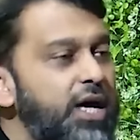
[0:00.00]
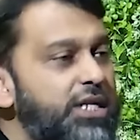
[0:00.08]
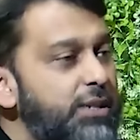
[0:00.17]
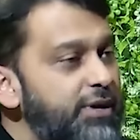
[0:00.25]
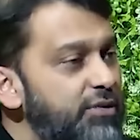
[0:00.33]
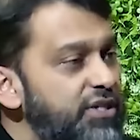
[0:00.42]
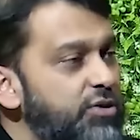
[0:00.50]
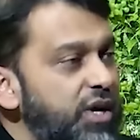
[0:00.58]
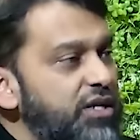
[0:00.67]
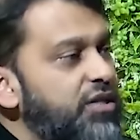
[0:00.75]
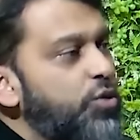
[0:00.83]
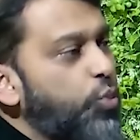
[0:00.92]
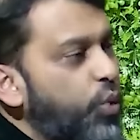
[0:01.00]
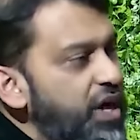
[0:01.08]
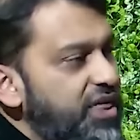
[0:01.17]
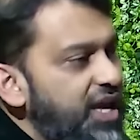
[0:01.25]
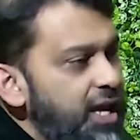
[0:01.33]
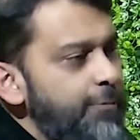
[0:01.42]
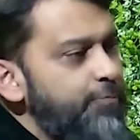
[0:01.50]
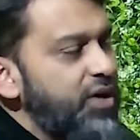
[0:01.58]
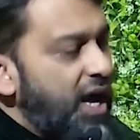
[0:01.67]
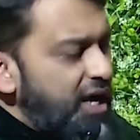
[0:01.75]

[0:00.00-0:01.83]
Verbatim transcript: to be resurrected with him